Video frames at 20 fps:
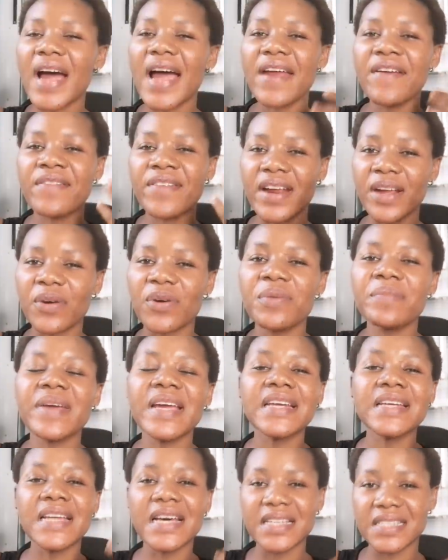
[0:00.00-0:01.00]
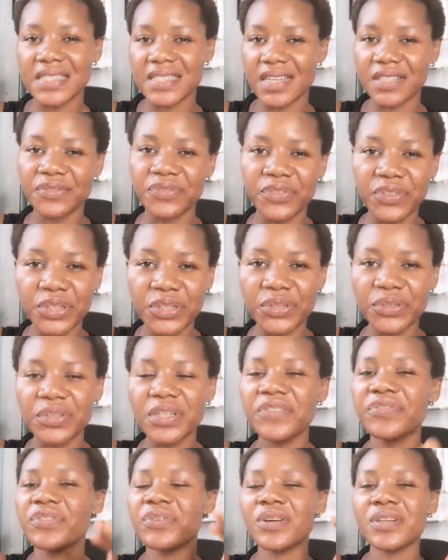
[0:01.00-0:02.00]
I recommend that set for you.
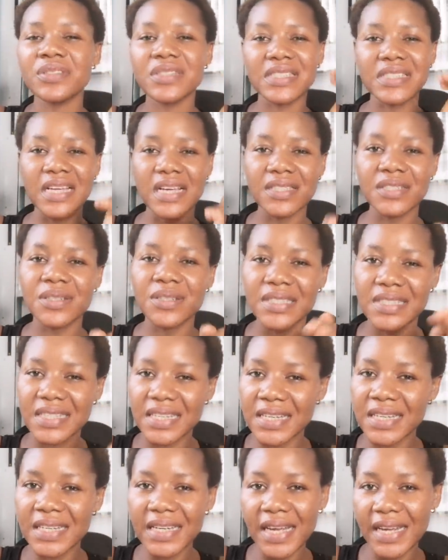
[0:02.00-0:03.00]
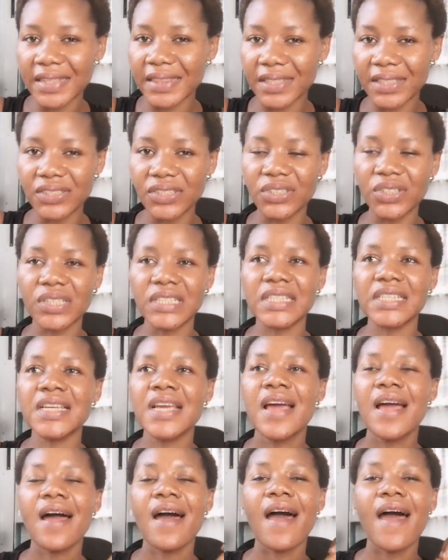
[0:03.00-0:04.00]
If you want to start your skin lightening journey,
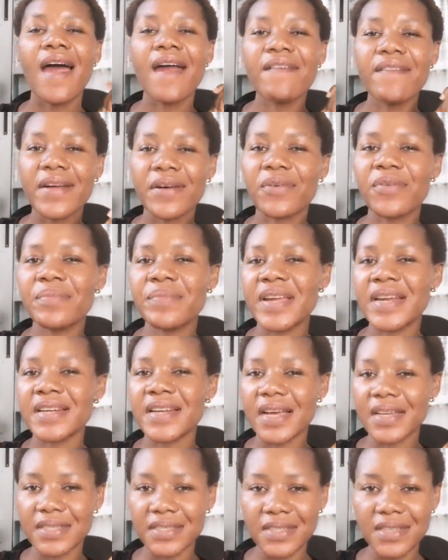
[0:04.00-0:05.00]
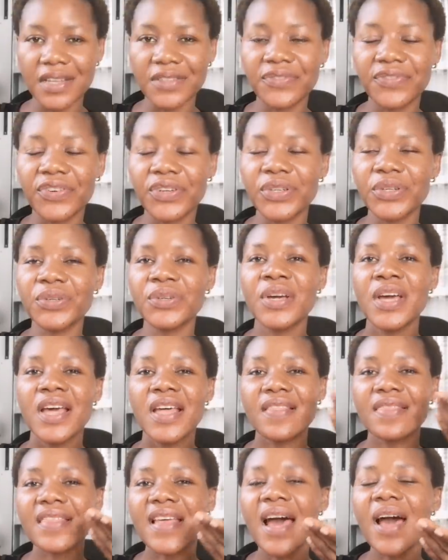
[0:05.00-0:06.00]
I recommend that set for you.
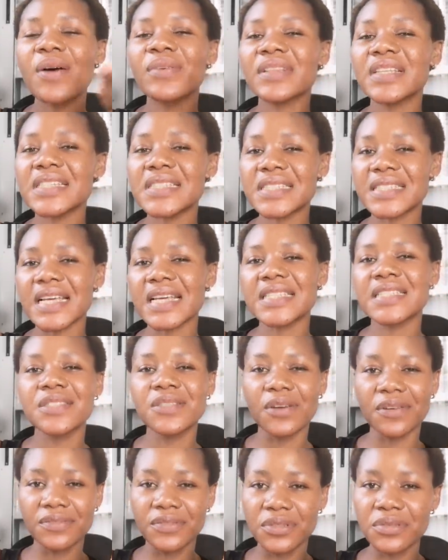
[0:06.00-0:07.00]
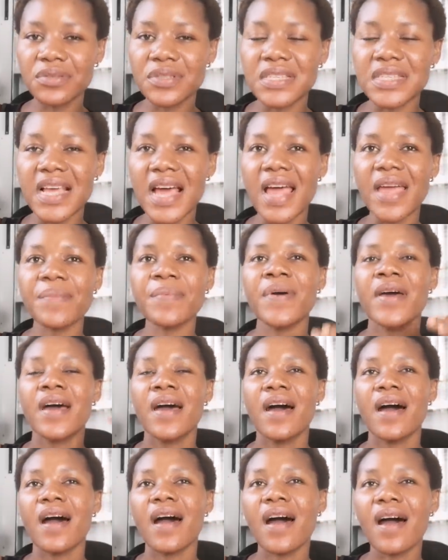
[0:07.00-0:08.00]
Now, this set is of two types.
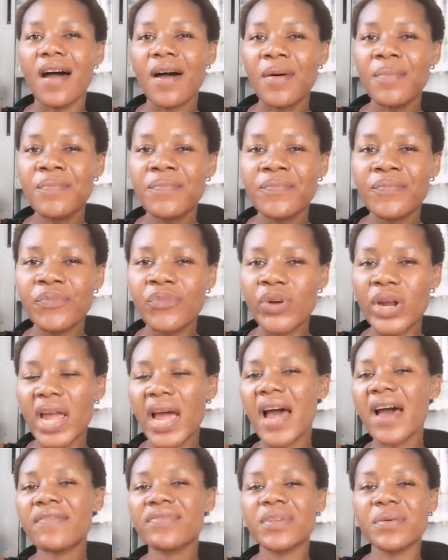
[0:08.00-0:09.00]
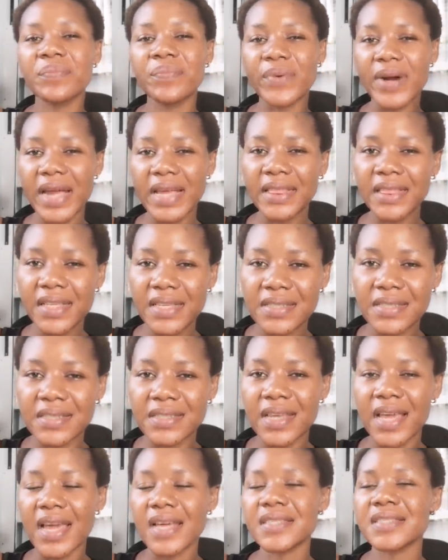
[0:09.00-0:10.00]
We have the brightening
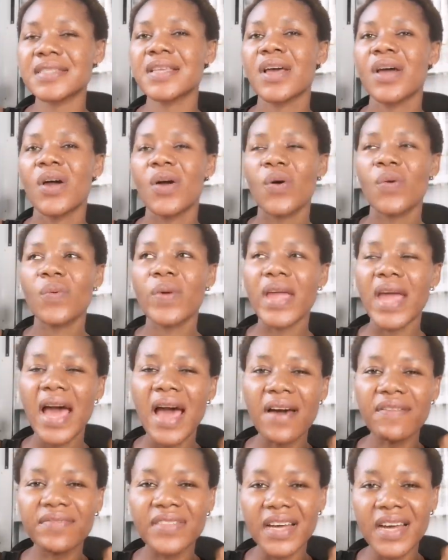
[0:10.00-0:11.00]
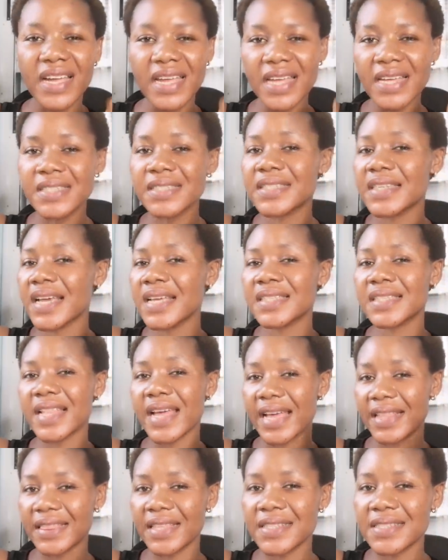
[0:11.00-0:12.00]
set. We have the intense
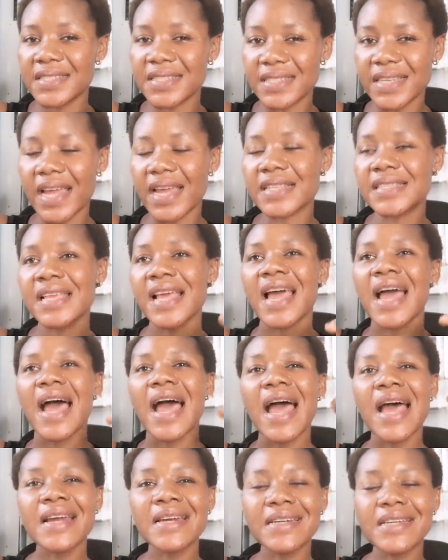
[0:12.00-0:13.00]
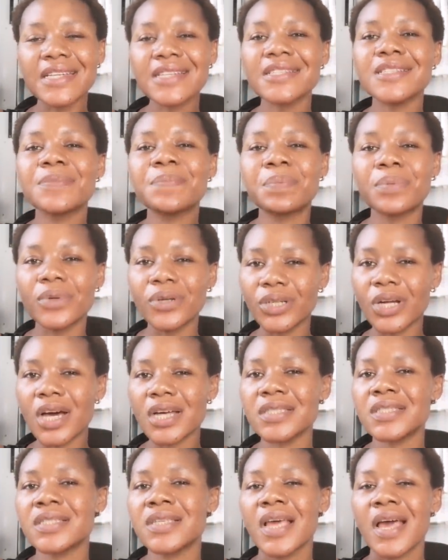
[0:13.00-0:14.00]
lightening set. And these
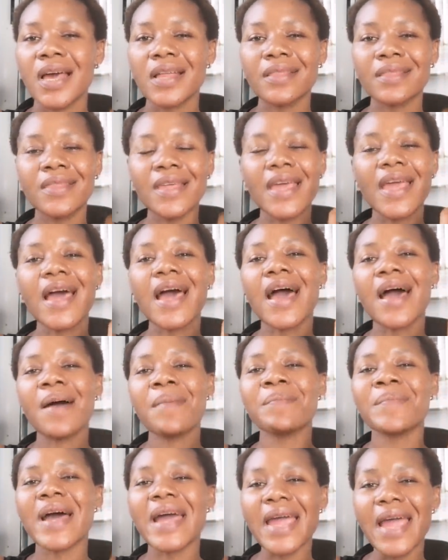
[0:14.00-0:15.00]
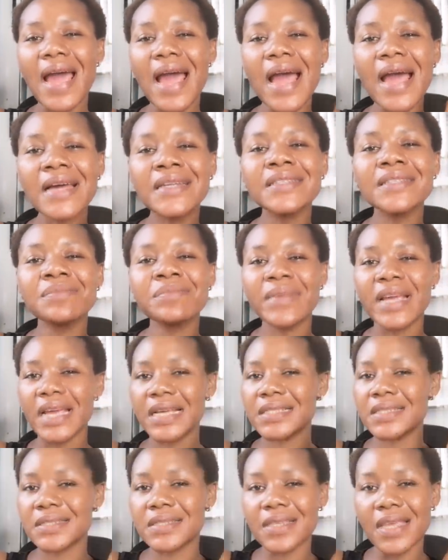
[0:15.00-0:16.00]
products, they are my
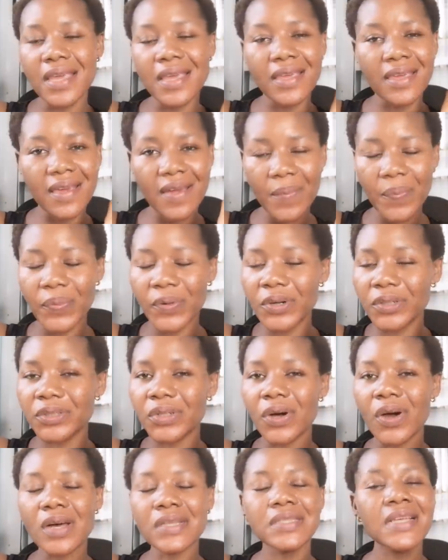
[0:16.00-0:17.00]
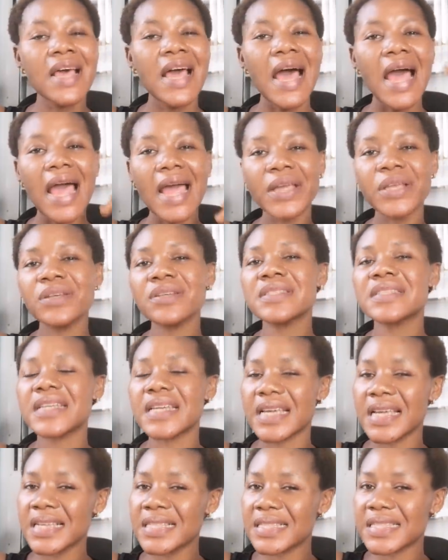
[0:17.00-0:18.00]
handmade skincare products. I use
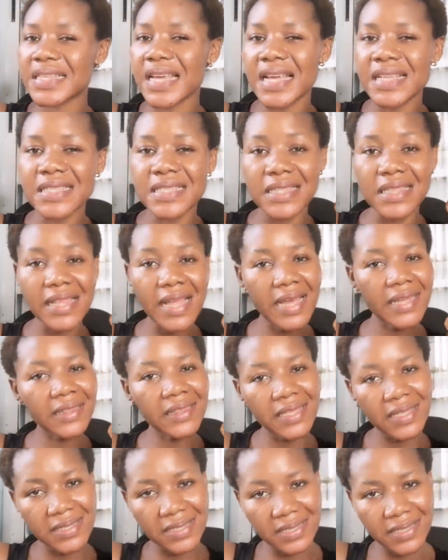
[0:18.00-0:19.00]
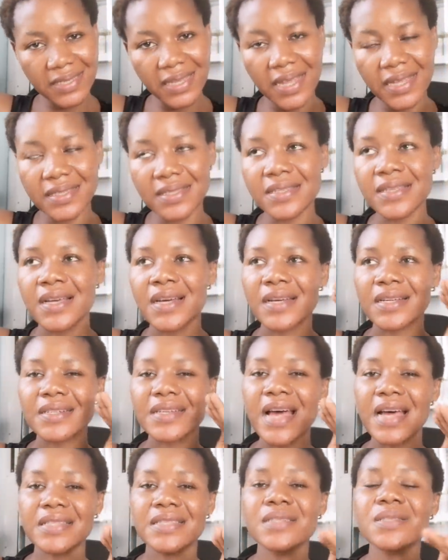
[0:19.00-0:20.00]
the intense lightening set.
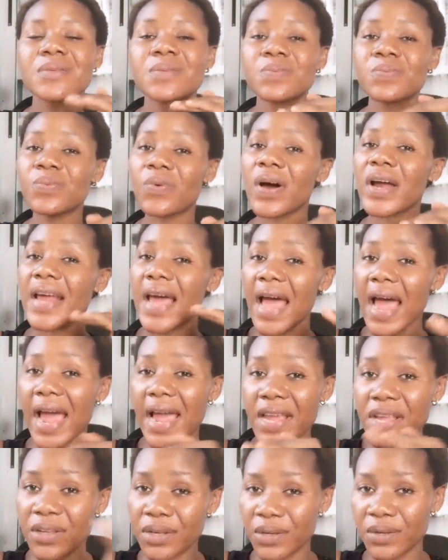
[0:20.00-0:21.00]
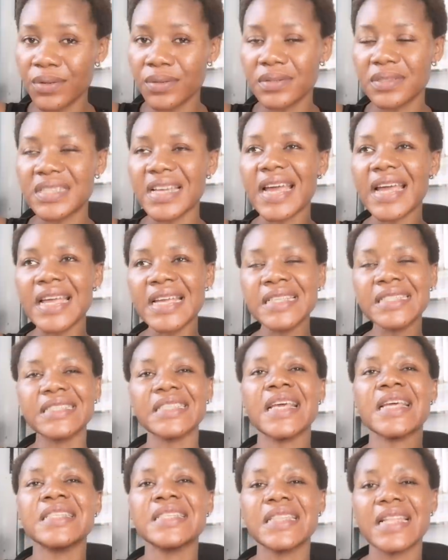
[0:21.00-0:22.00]
That is what I use. The
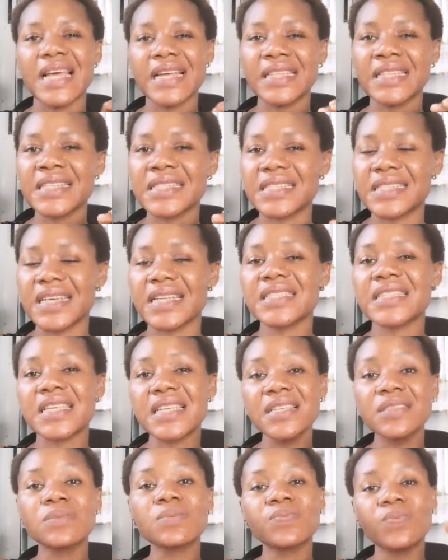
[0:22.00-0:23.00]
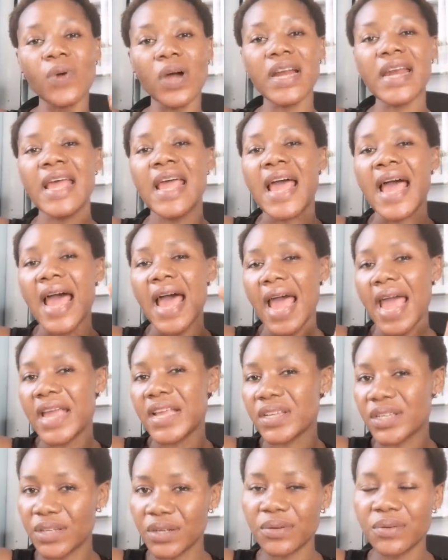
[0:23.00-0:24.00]
intense lightening set is what I
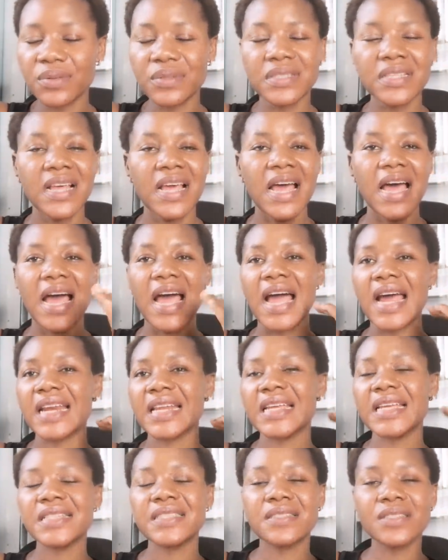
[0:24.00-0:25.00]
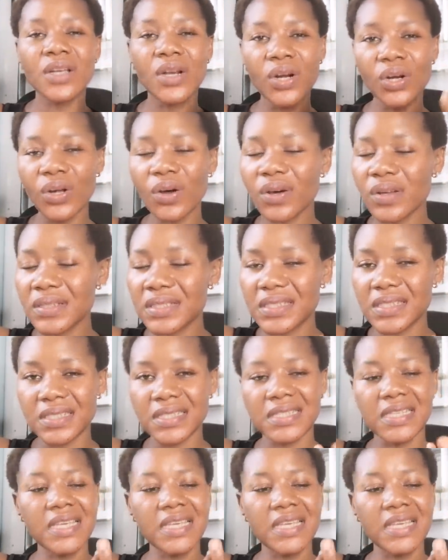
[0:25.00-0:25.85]
use. And it glows the